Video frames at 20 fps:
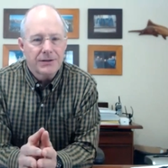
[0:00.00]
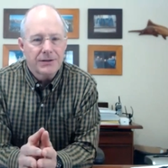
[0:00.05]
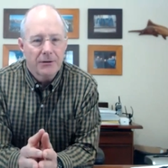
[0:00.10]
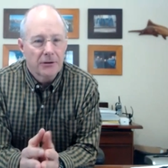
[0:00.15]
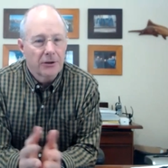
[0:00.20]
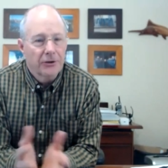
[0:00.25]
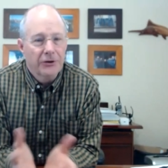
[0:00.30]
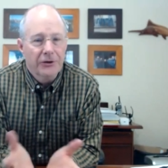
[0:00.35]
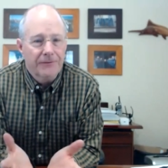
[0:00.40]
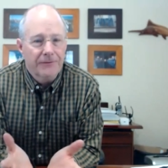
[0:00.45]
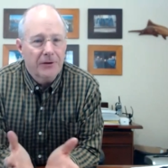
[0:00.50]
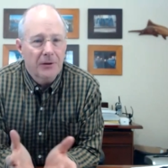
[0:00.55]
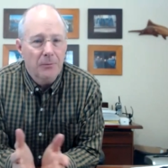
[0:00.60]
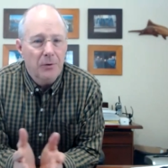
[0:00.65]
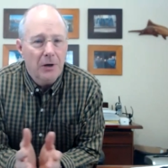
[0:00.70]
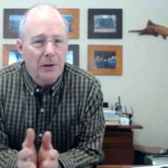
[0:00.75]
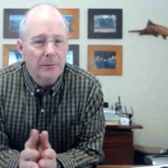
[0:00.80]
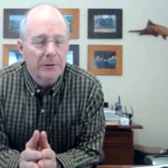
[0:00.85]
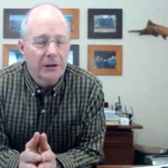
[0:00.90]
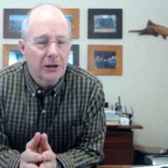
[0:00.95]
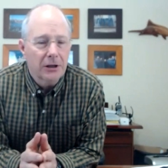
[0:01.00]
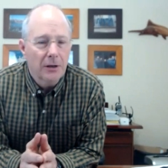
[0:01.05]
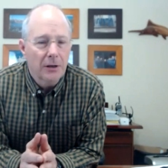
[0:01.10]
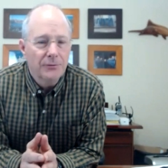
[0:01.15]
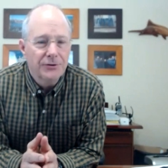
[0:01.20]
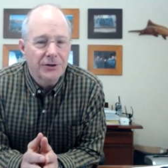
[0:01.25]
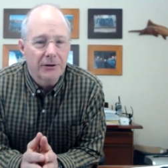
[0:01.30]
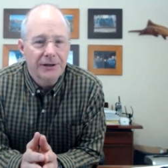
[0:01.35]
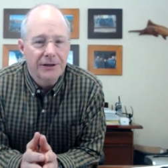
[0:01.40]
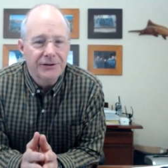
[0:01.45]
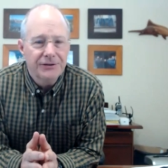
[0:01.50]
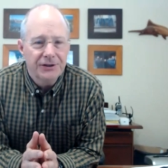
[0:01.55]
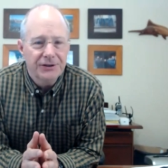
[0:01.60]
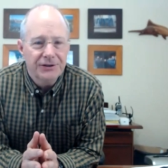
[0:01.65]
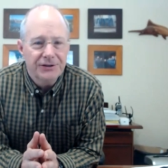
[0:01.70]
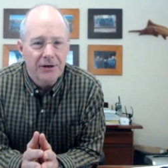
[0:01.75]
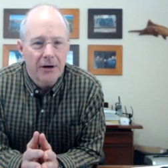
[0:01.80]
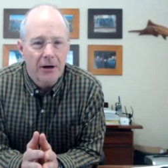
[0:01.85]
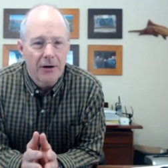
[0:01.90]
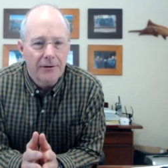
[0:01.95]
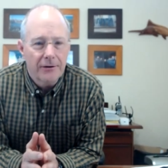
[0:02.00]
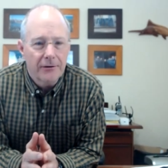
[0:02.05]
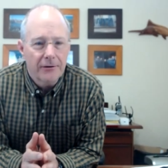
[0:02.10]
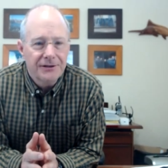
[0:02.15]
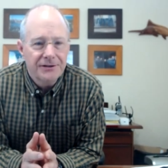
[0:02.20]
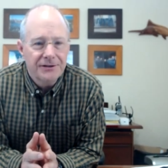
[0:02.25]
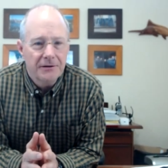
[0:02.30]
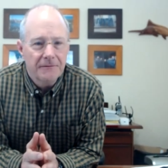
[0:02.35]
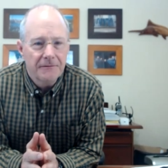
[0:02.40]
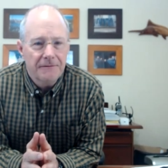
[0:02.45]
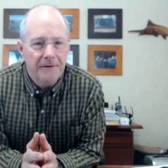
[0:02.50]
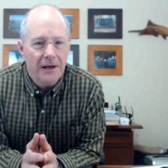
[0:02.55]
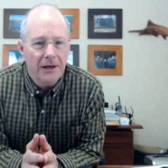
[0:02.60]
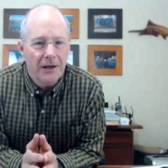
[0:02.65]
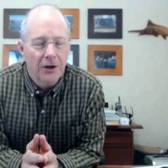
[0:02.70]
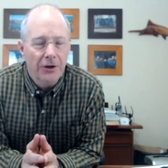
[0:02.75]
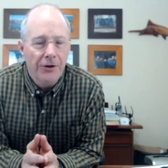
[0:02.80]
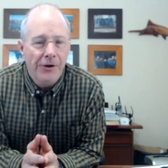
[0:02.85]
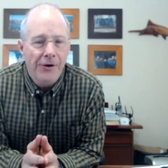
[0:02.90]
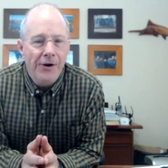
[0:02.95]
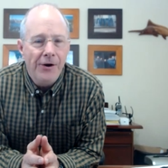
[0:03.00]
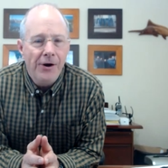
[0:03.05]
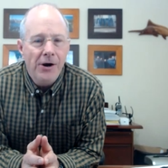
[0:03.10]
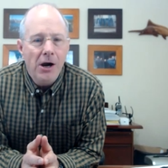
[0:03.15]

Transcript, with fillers: They're a little different than public clubs. They're easy to start and they're easy to fail